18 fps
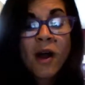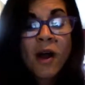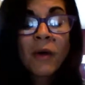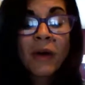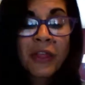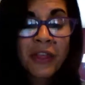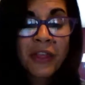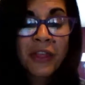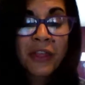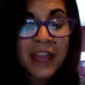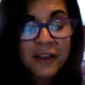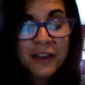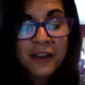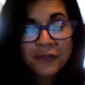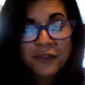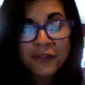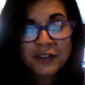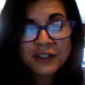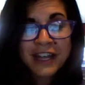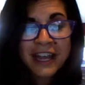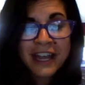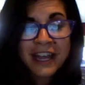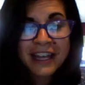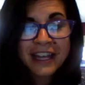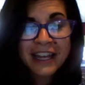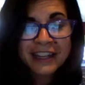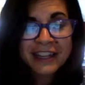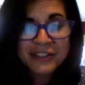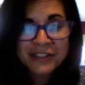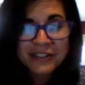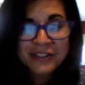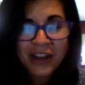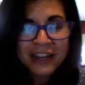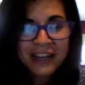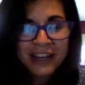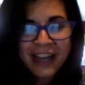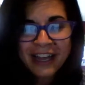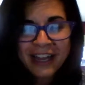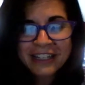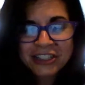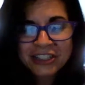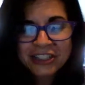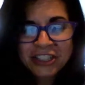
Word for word: Well, yeah. thank you for taking this Sunday and